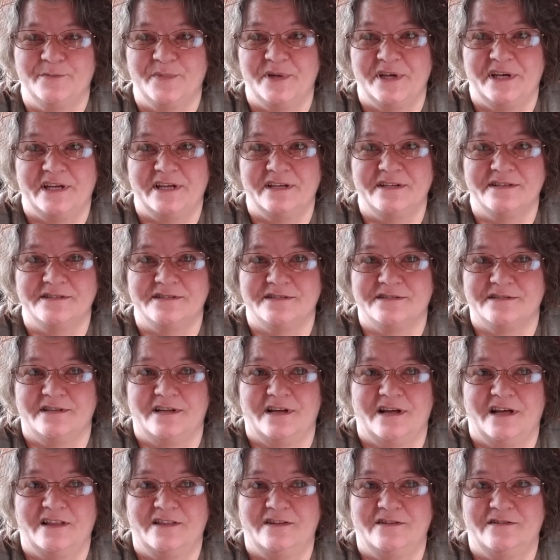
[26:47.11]
because
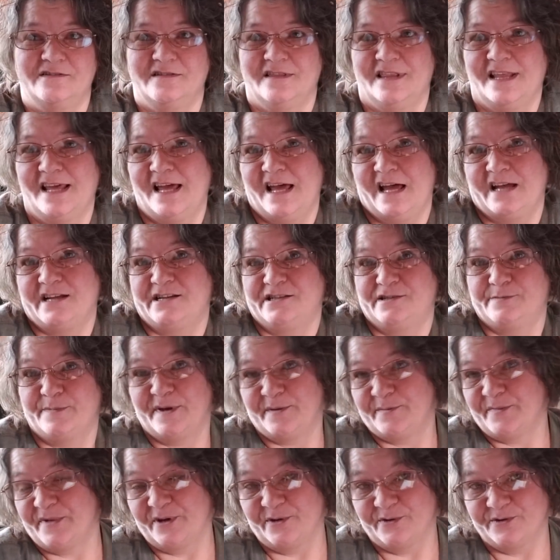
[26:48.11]
other than that, I just make
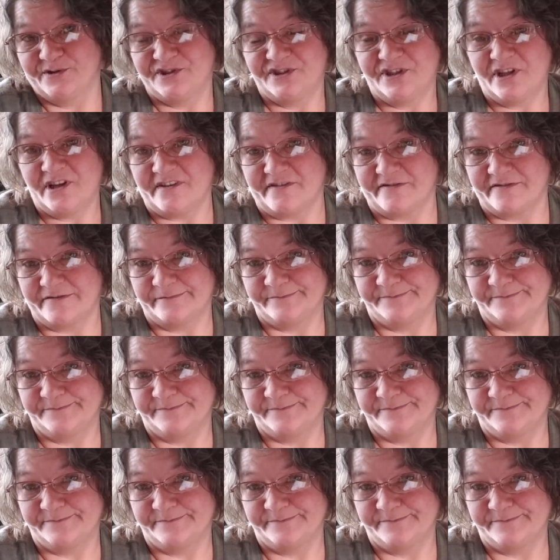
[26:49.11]
my own stuff.